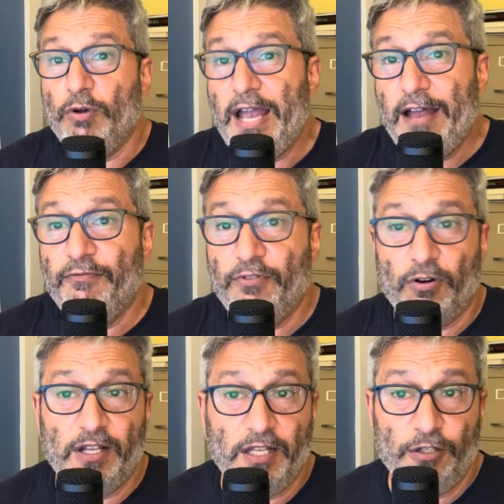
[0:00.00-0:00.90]
have
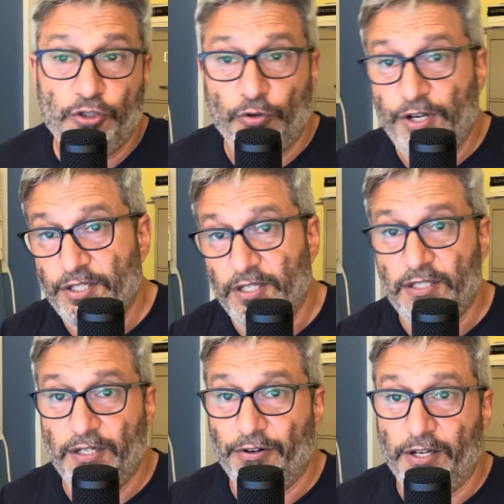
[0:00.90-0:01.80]
very little choice in
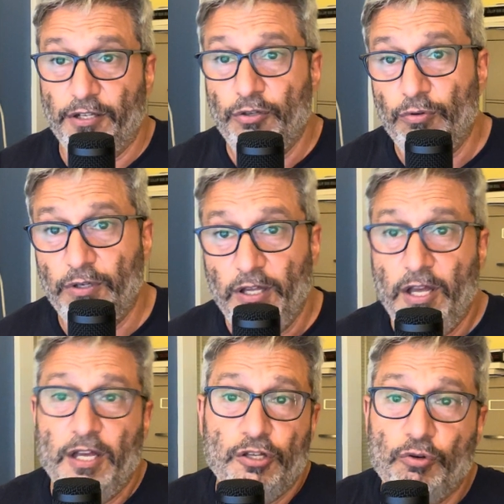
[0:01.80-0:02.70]
this area. You
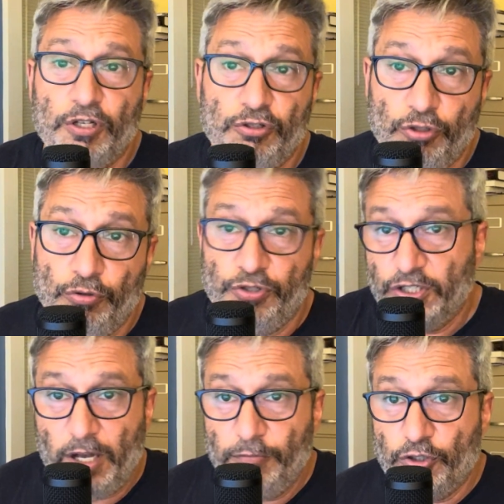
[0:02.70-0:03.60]
can do
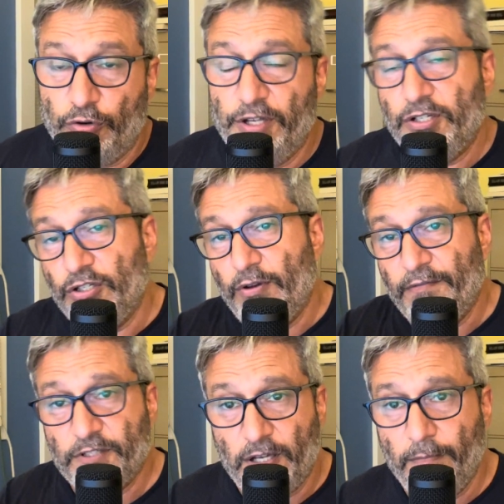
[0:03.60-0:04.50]
some choices. You
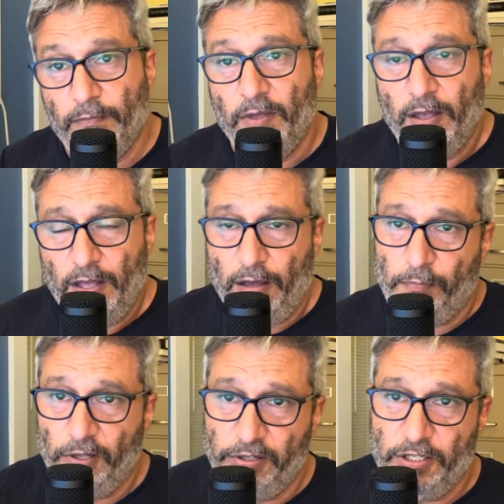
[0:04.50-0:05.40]
have some
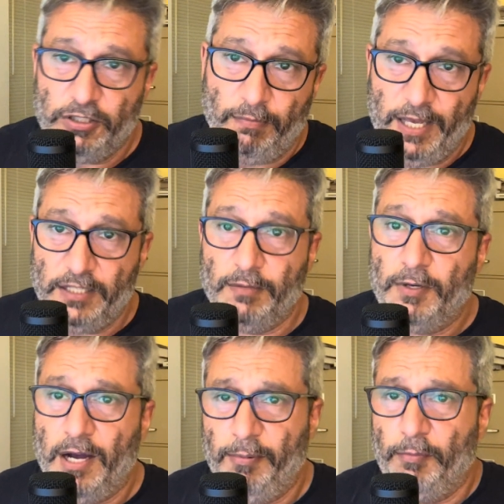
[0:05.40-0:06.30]
abilities to make some
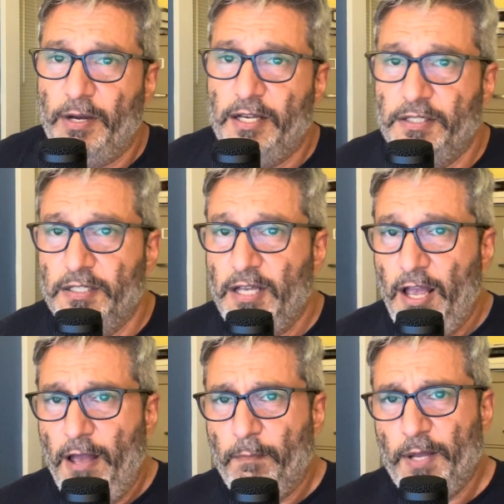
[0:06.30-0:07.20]
compromises,
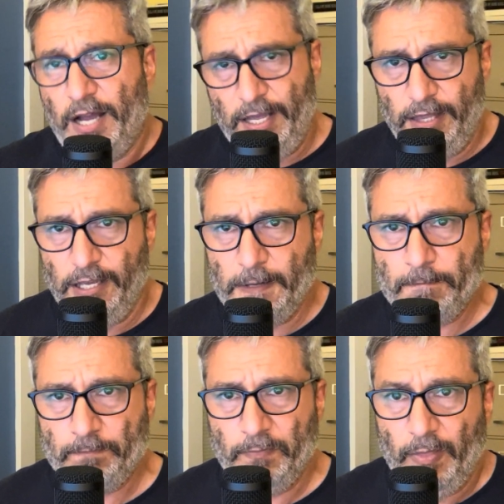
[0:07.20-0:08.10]
but I think
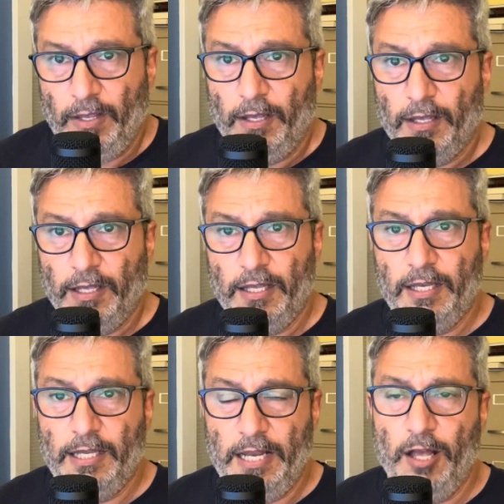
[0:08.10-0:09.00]

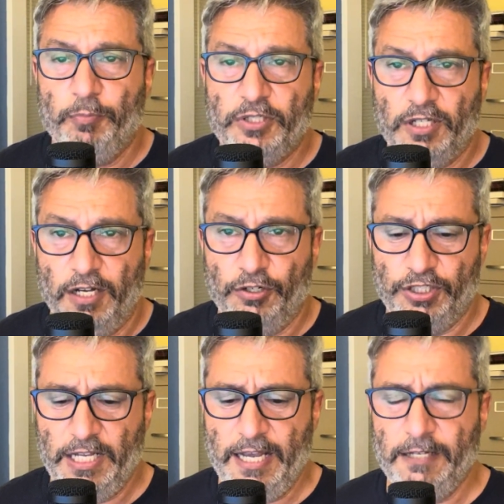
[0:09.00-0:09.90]
it helps to
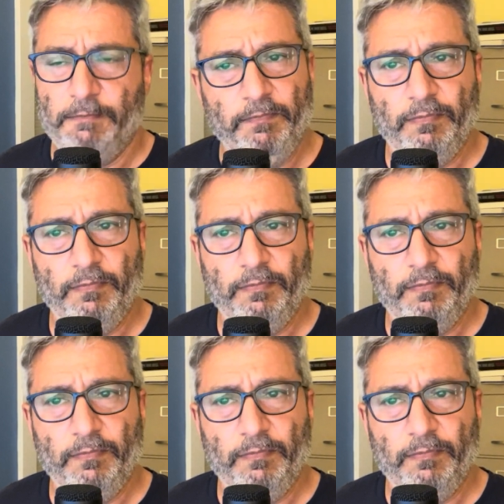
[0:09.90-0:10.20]
understand,